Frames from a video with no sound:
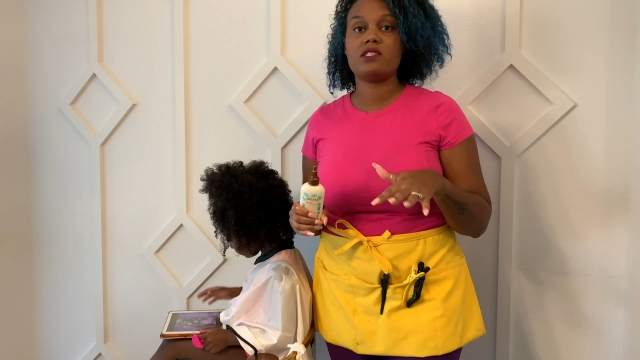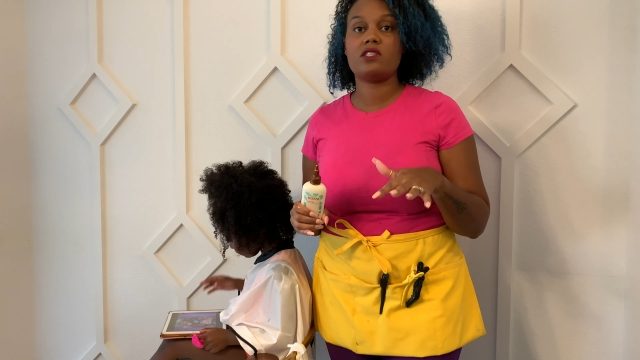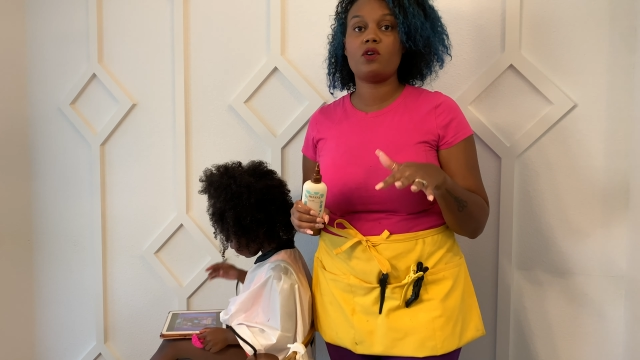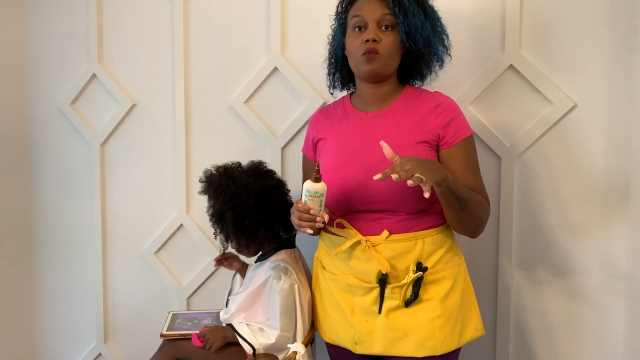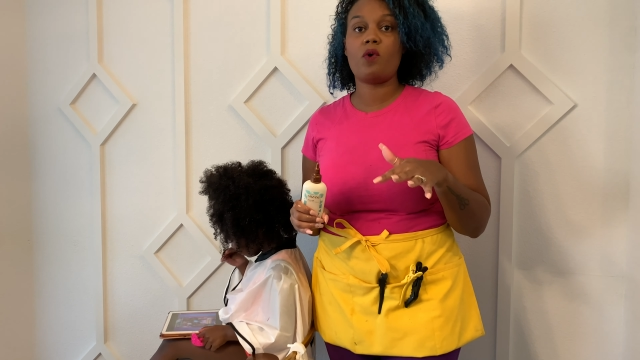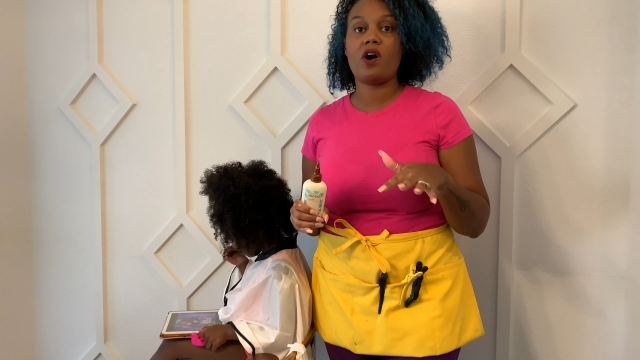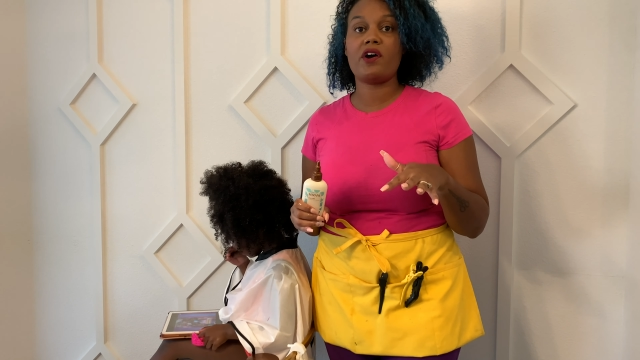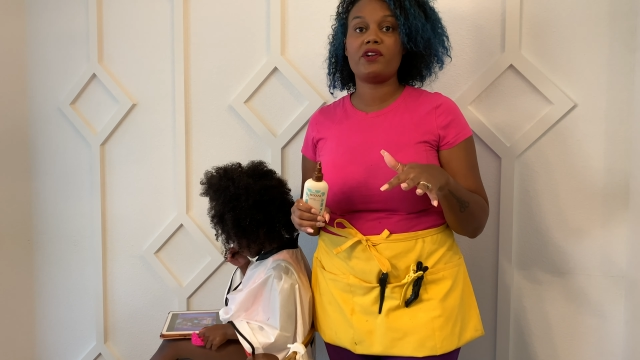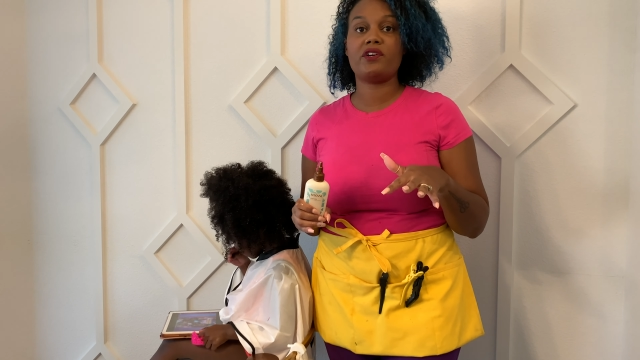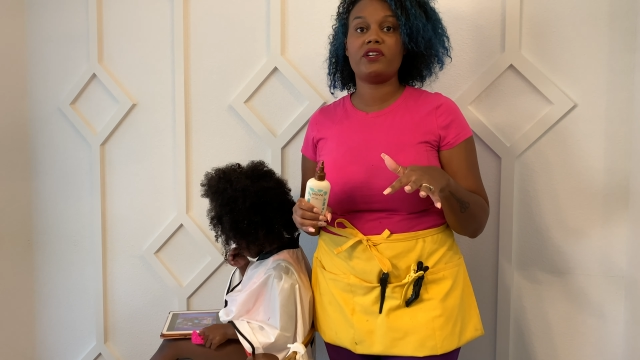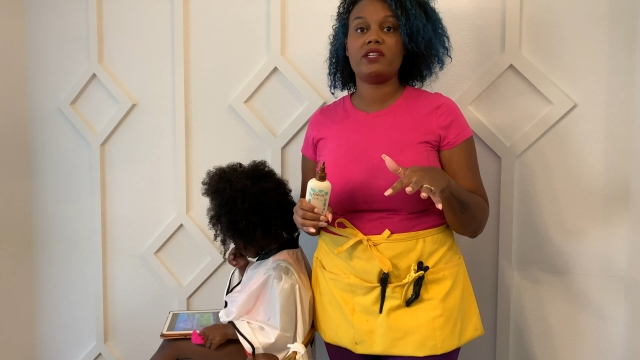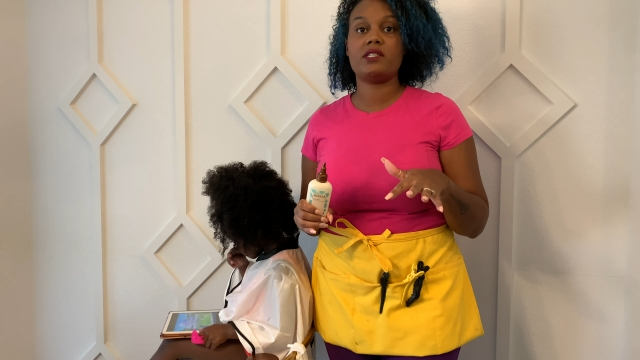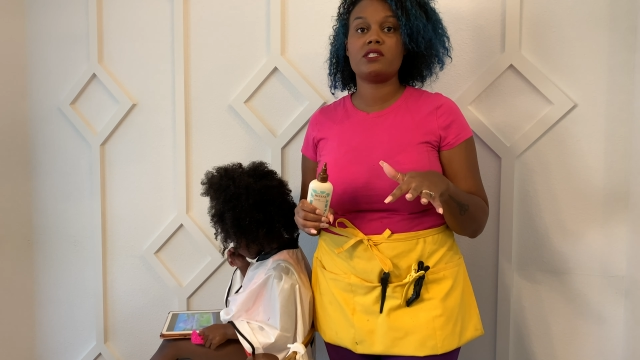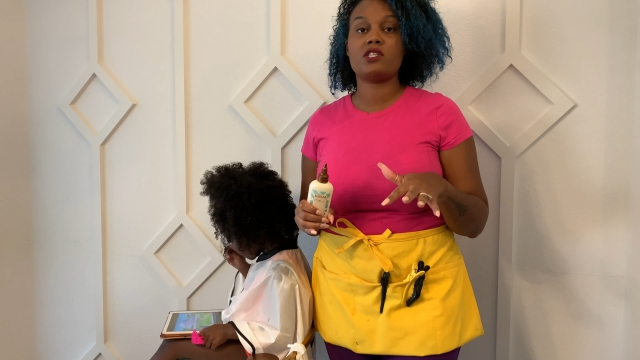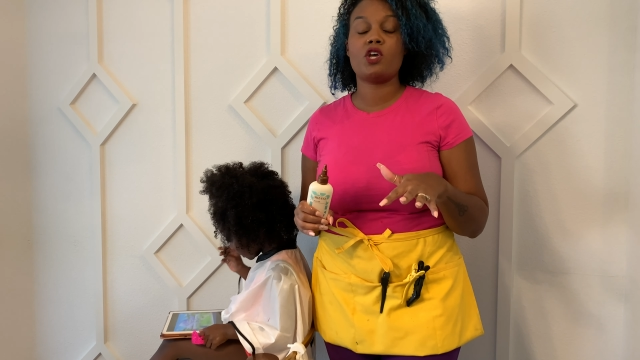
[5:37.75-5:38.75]
the water
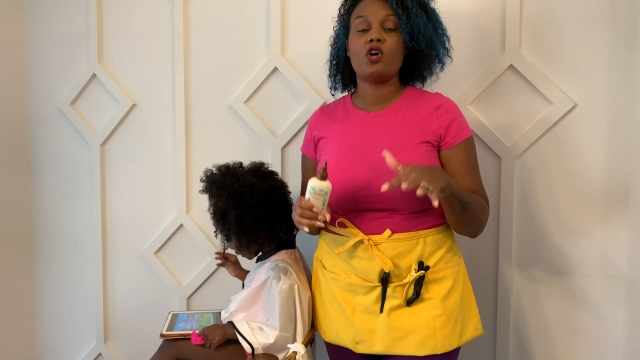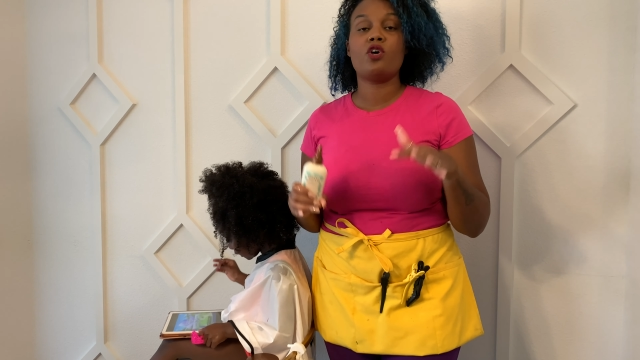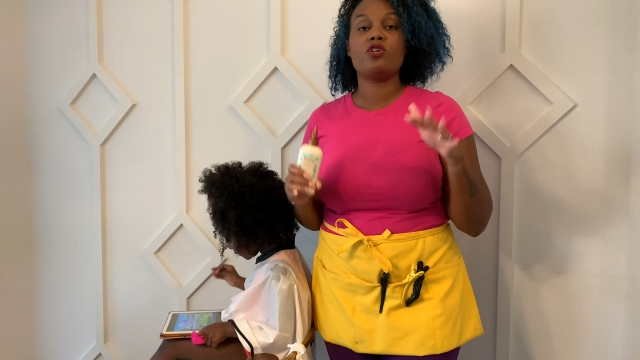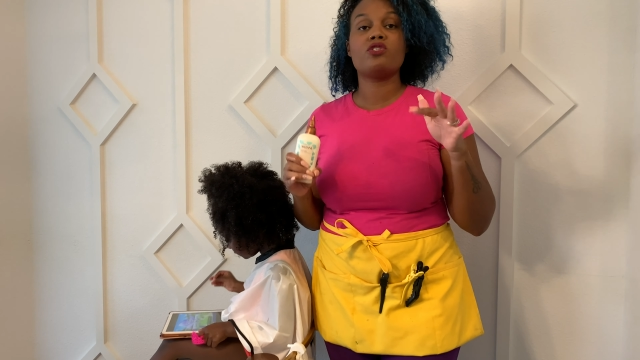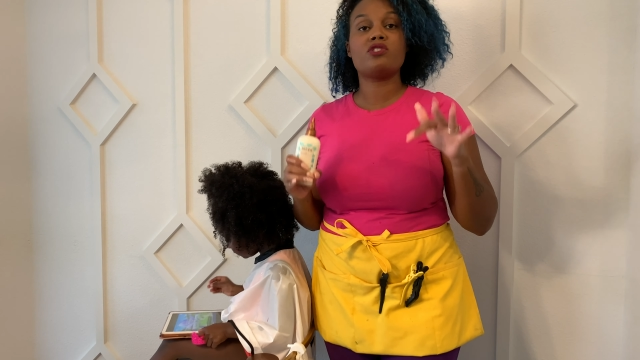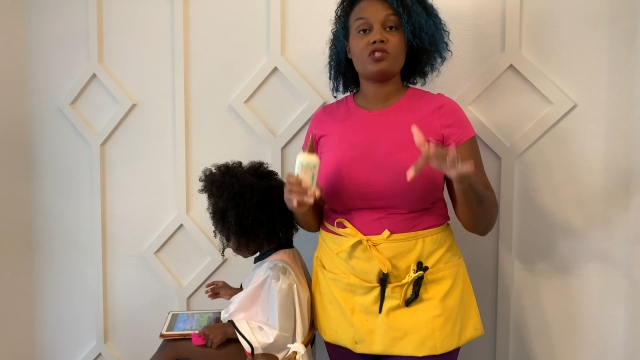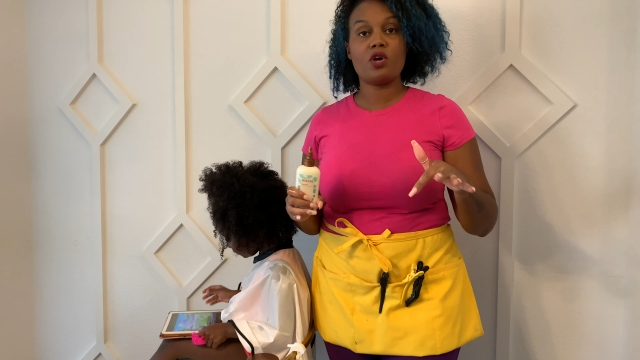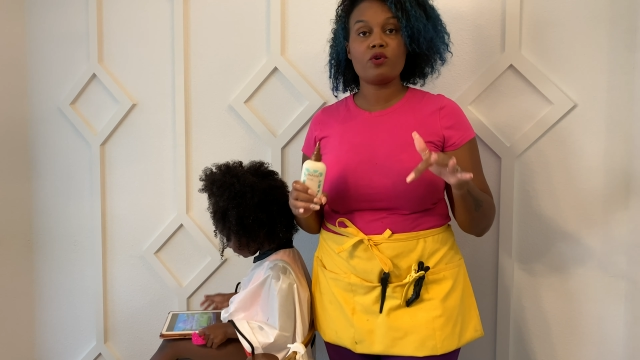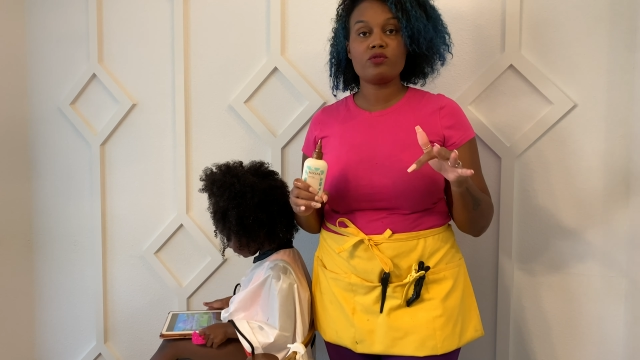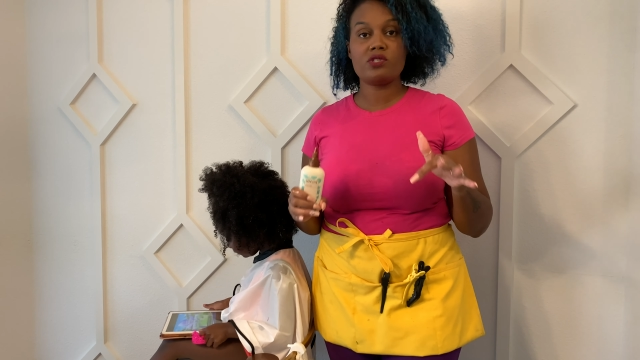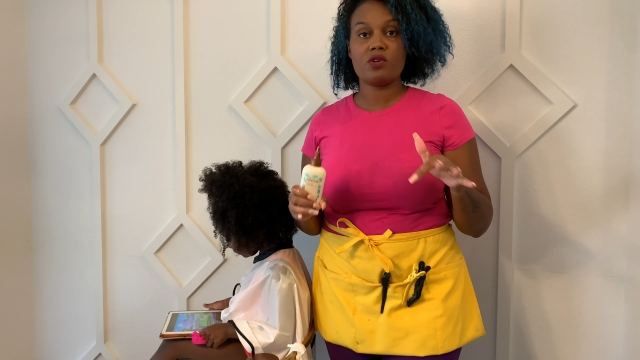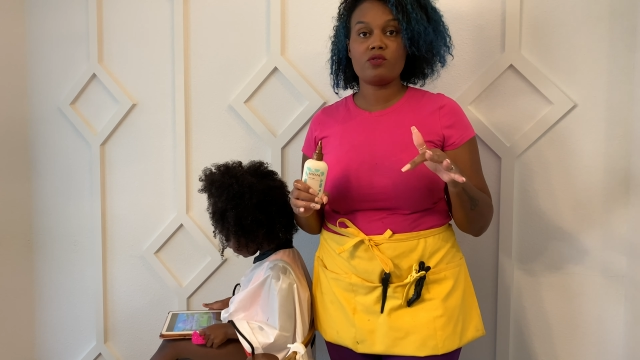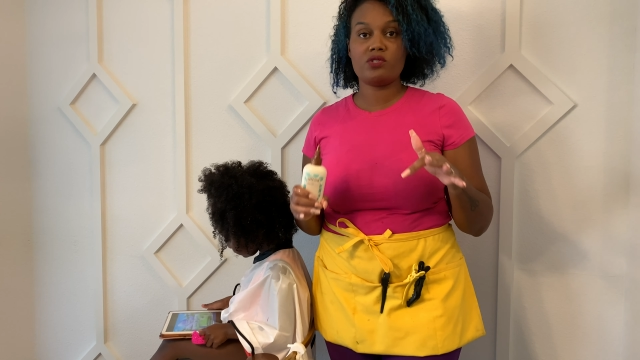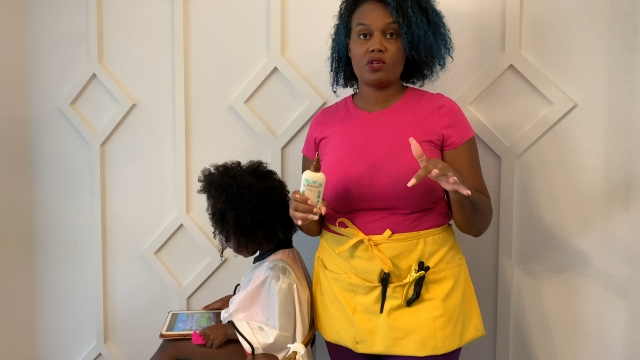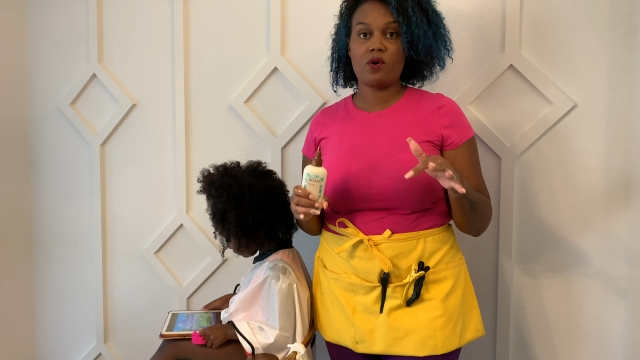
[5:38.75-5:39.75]
is so
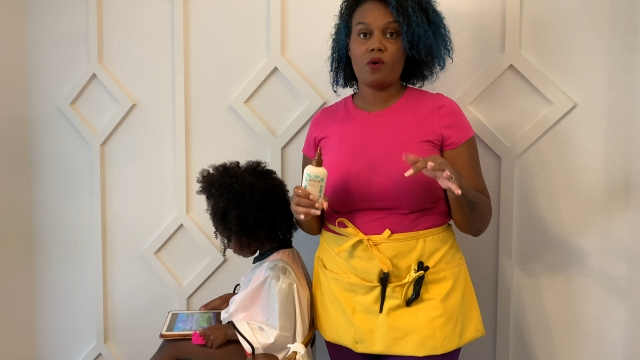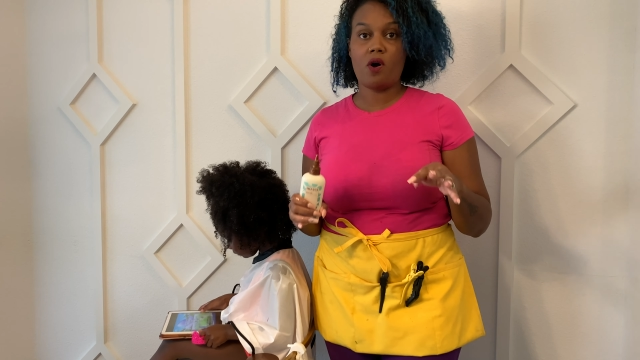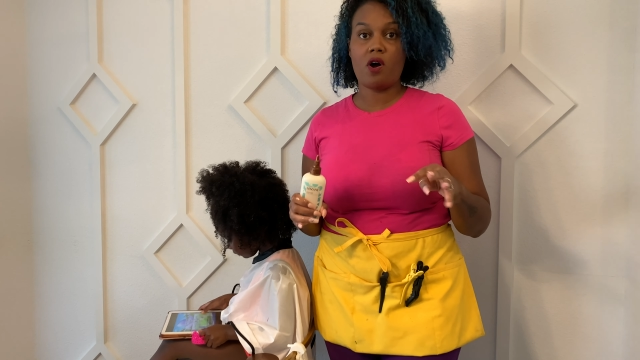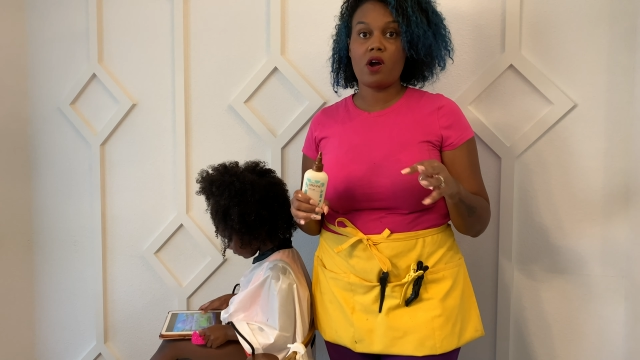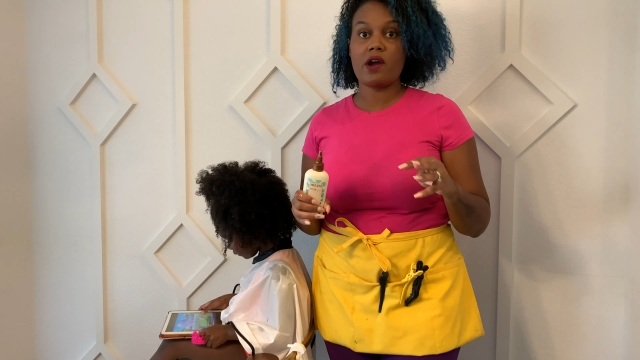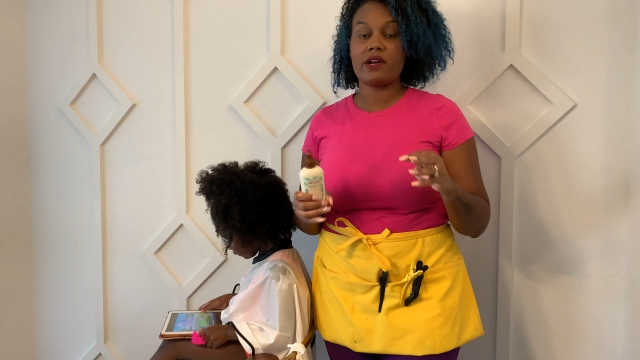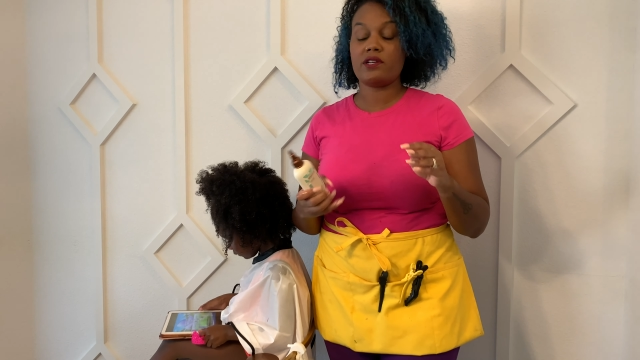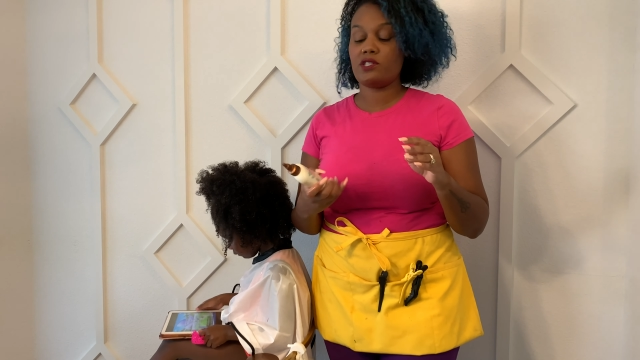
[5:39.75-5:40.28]
hard.